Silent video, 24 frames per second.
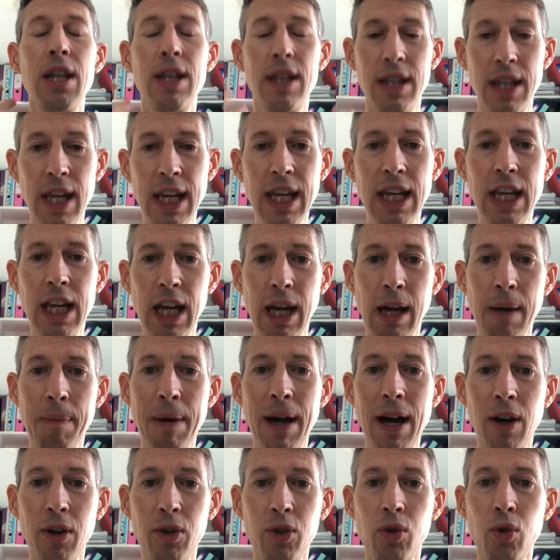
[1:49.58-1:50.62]
thinking
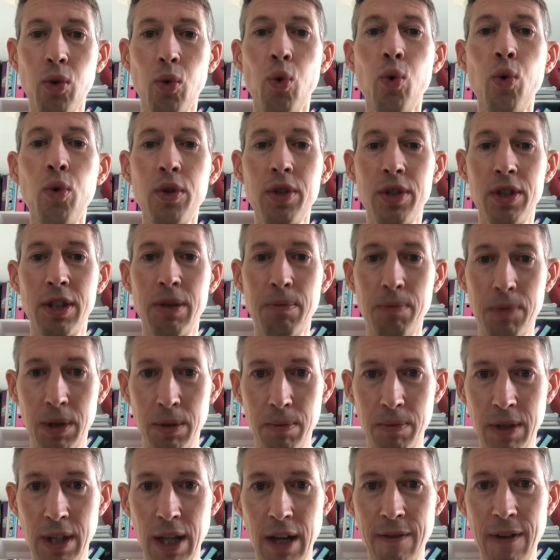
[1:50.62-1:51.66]
about all the
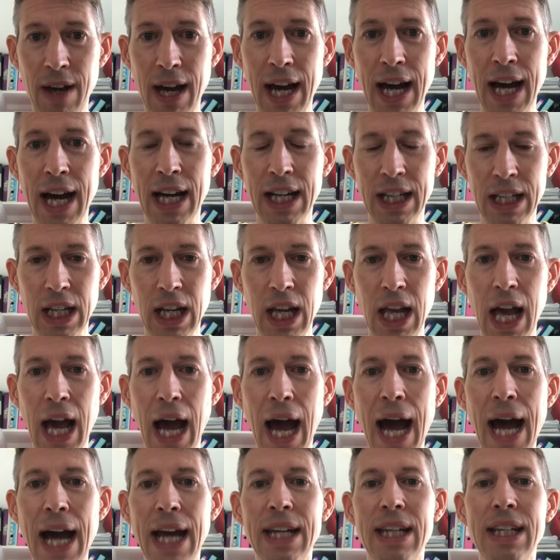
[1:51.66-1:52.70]
symptoms they've had
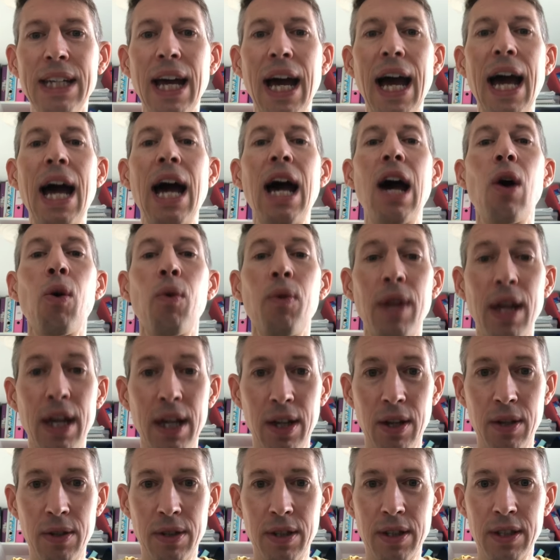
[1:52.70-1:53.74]
and how they're
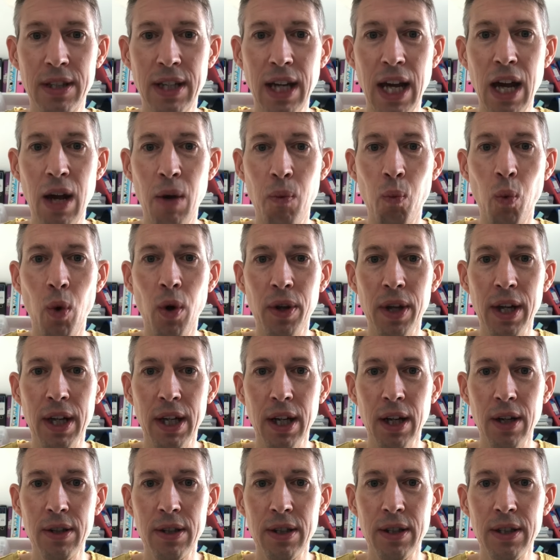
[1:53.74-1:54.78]
going to say it and what they're
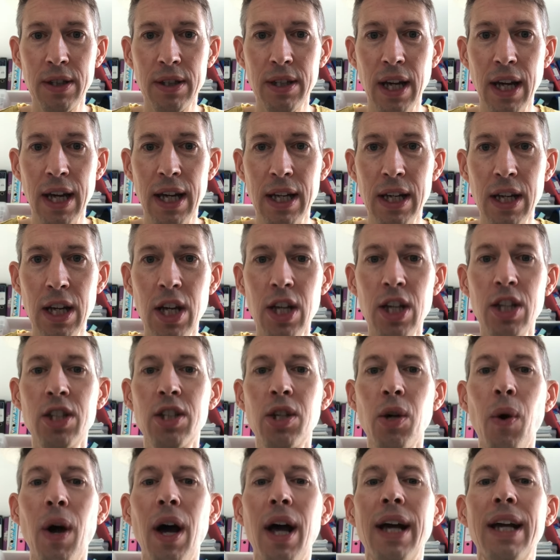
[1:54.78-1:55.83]
going to say.
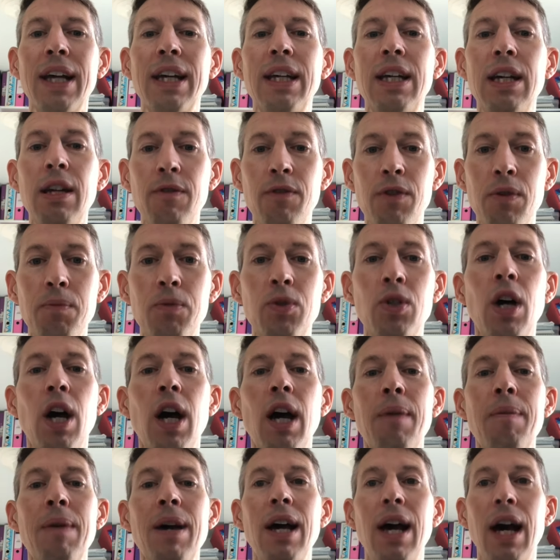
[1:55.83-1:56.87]
So give them
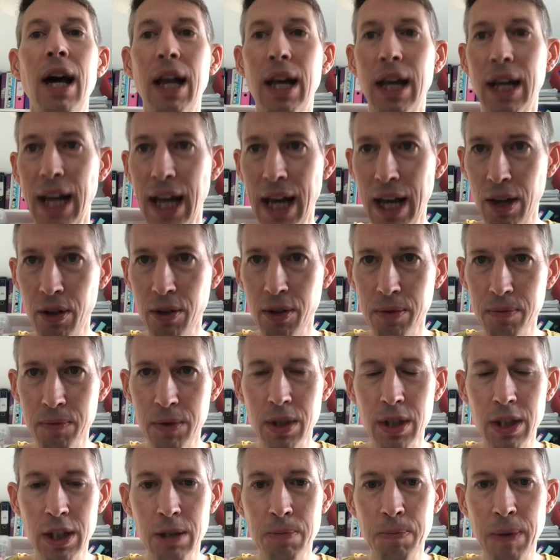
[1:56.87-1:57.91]
time, allow them
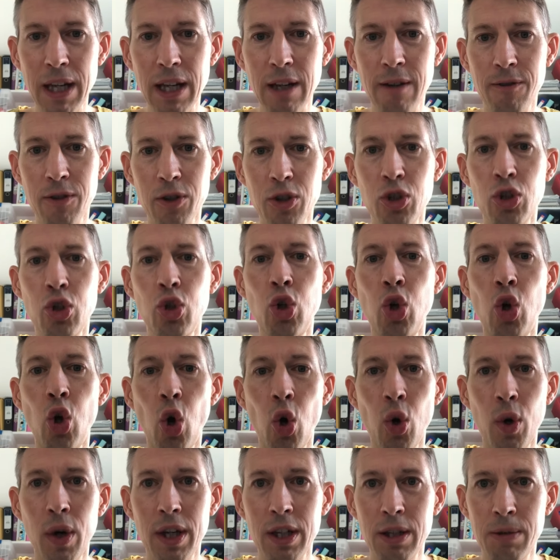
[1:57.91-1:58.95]
to speak for as
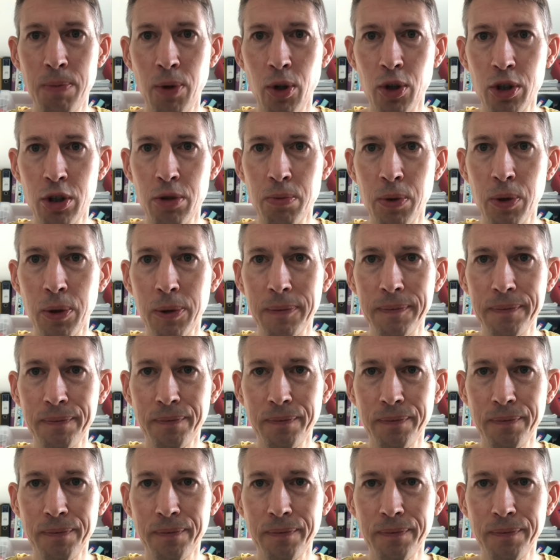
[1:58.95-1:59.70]
long as possible.